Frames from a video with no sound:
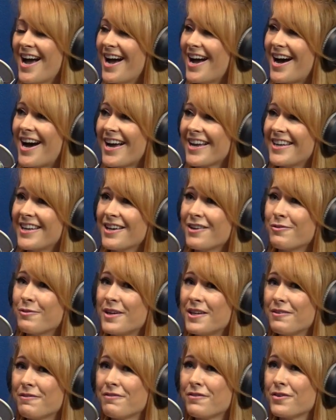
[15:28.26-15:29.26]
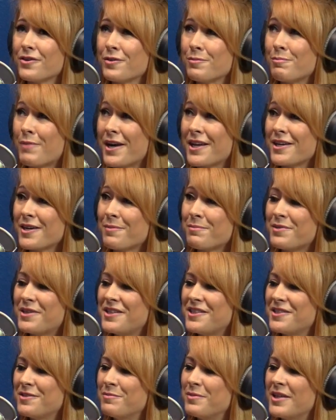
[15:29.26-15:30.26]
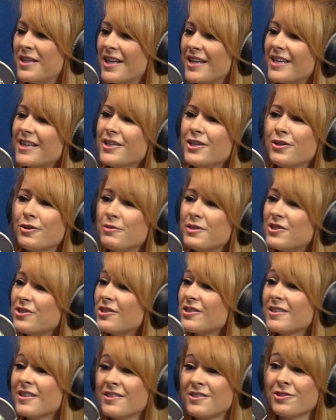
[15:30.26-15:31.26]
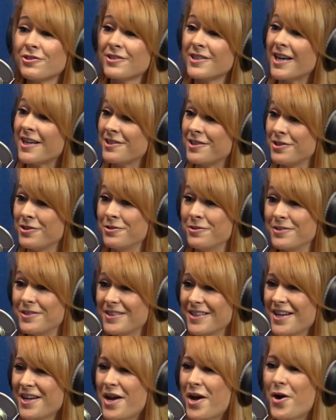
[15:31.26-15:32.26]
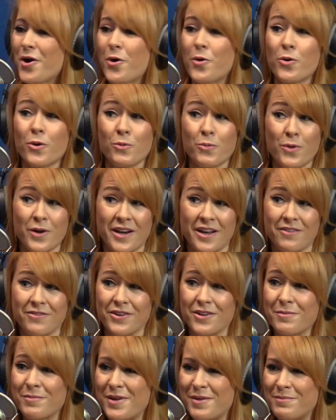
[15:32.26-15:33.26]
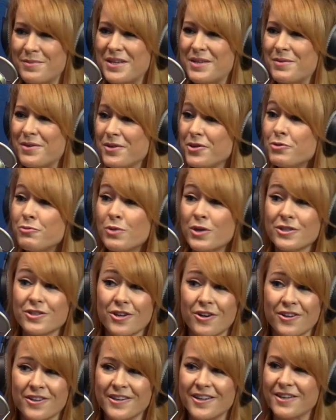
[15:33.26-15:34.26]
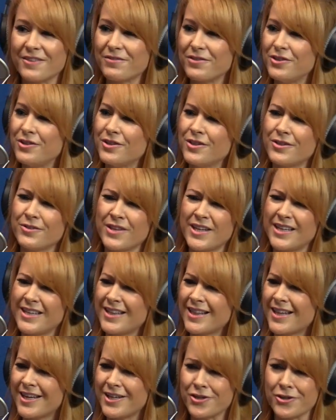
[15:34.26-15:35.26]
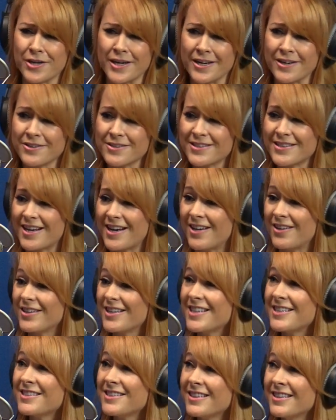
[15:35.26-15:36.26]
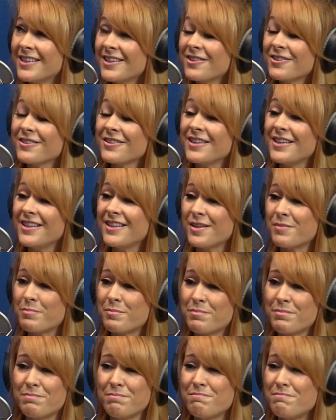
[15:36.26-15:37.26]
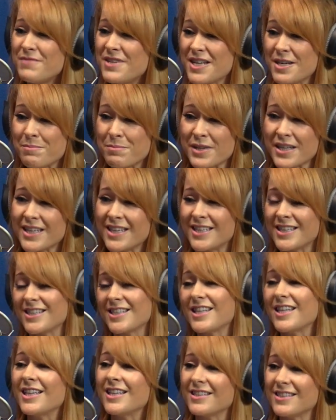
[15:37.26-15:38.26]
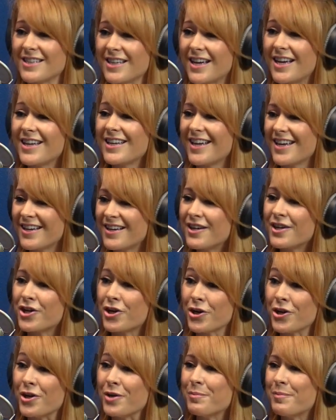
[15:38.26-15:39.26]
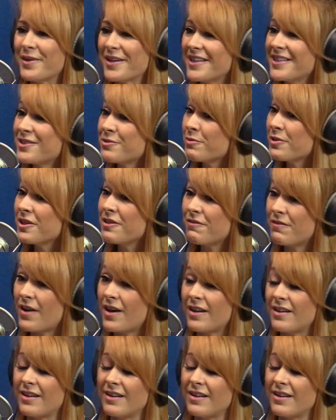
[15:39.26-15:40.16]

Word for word: I can't wait for my company to be like, you know, it's just because your tattoos, right, or whatever it may right. be. You weren't tall enough. You know, they didn't like your hairstyle. Mm-hmm. It's literally the nitpickiest things that right. occur, but it's really fun.